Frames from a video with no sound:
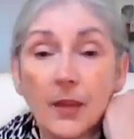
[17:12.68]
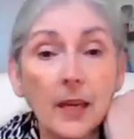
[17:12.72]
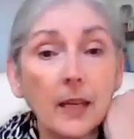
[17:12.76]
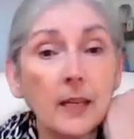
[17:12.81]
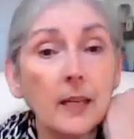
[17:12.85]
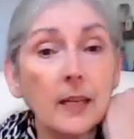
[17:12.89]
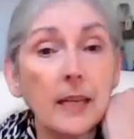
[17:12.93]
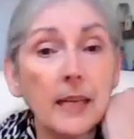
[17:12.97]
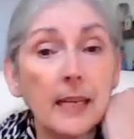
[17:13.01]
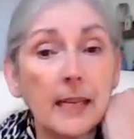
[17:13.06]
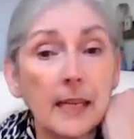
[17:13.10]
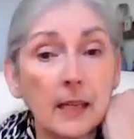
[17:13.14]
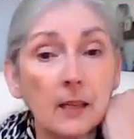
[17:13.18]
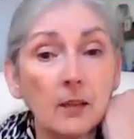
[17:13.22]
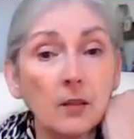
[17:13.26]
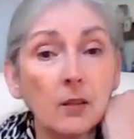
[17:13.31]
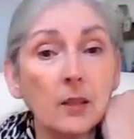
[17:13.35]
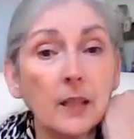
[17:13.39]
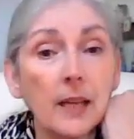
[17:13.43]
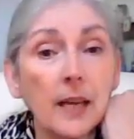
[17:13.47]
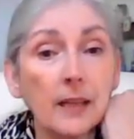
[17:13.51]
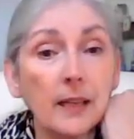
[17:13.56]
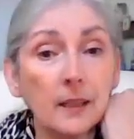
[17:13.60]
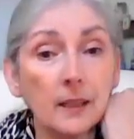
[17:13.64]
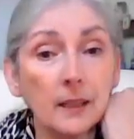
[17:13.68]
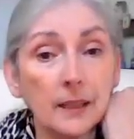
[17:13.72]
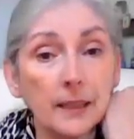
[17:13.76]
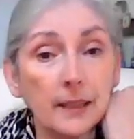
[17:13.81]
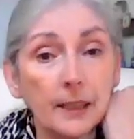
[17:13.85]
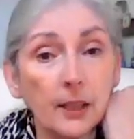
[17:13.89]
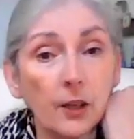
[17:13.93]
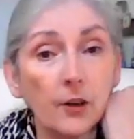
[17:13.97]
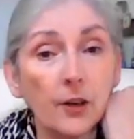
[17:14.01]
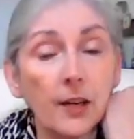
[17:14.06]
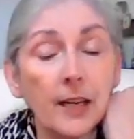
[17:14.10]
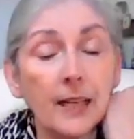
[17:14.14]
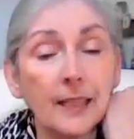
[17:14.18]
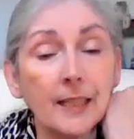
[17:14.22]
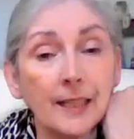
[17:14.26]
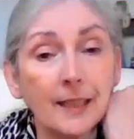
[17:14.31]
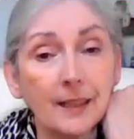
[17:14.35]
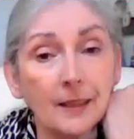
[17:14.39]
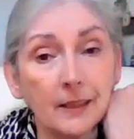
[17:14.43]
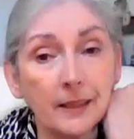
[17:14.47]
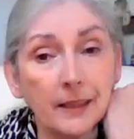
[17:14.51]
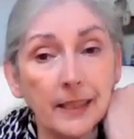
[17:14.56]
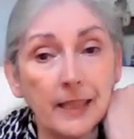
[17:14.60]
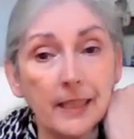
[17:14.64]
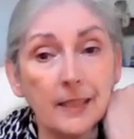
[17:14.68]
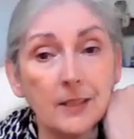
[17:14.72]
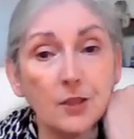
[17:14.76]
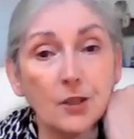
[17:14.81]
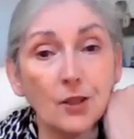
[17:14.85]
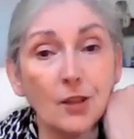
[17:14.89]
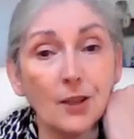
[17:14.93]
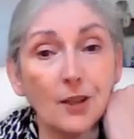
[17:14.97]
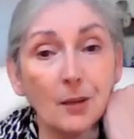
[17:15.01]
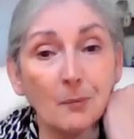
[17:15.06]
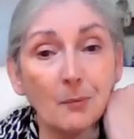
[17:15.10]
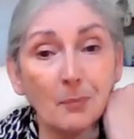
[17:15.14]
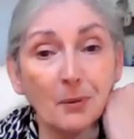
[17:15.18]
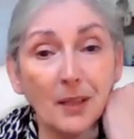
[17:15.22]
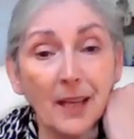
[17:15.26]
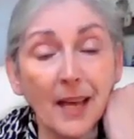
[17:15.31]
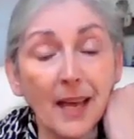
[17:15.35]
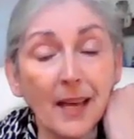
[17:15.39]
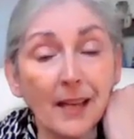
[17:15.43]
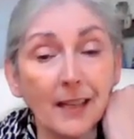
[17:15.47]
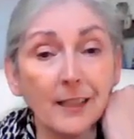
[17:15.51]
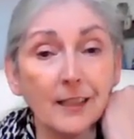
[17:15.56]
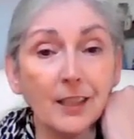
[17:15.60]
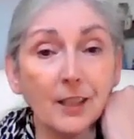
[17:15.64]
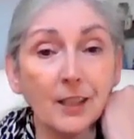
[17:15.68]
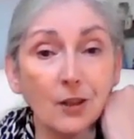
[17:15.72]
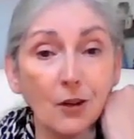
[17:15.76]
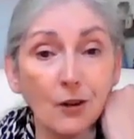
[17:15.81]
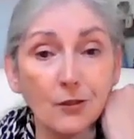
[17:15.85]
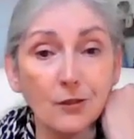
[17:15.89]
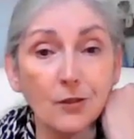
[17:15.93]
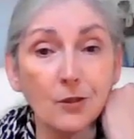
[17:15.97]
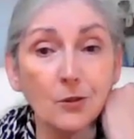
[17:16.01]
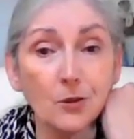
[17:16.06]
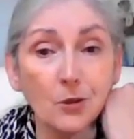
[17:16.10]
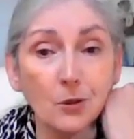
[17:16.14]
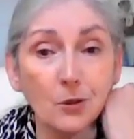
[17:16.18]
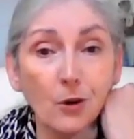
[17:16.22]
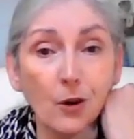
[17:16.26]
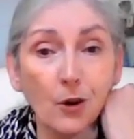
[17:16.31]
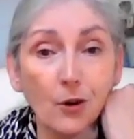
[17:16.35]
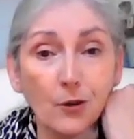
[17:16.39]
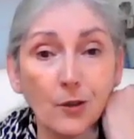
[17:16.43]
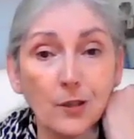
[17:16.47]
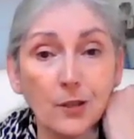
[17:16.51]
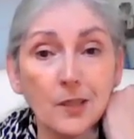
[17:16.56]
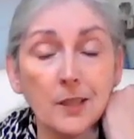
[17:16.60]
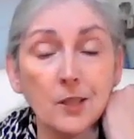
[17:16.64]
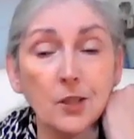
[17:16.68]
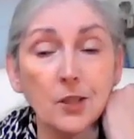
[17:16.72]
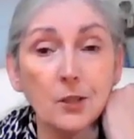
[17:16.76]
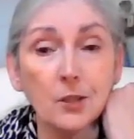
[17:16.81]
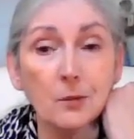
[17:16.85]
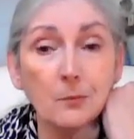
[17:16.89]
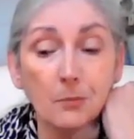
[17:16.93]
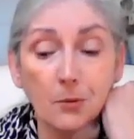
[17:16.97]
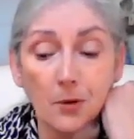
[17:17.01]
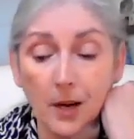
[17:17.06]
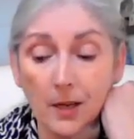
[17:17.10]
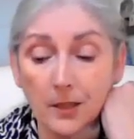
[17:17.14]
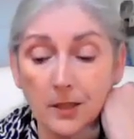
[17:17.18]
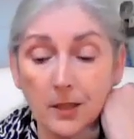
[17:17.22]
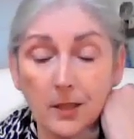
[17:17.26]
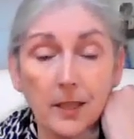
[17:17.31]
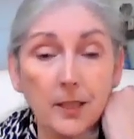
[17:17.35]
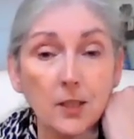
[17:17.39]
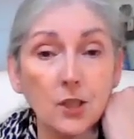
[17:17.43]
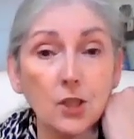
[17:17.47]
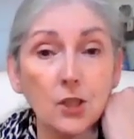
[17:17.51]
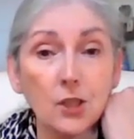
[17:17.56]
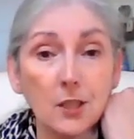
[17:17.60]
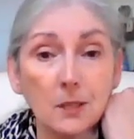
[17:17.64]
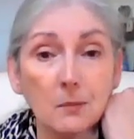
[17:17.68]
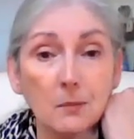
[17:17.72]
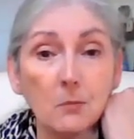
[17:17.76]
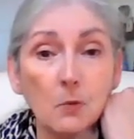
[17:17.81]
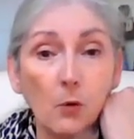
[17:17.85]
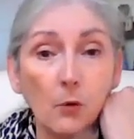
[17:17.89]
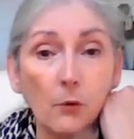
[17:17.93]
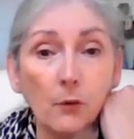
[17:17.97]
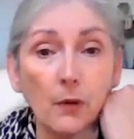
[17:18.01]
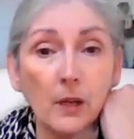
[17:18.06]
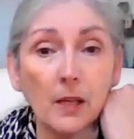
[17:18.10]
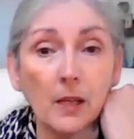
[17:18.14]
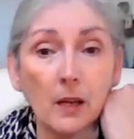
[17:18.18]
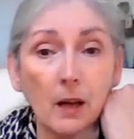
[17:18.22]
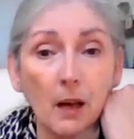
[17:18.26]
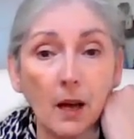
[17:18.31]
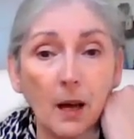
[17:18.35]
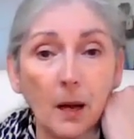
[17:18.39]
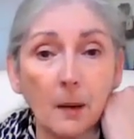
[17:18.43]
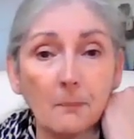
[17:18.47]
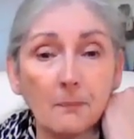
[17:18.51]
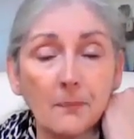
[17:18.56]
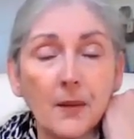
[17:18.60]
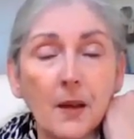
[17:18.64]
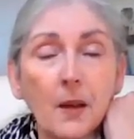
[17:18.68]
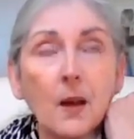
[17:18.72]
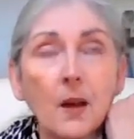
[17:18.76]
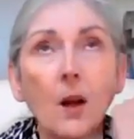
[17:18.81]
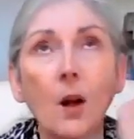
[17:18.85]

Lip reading: then heal and clear and clean, so the planet can also do her ascension process. She's moving up.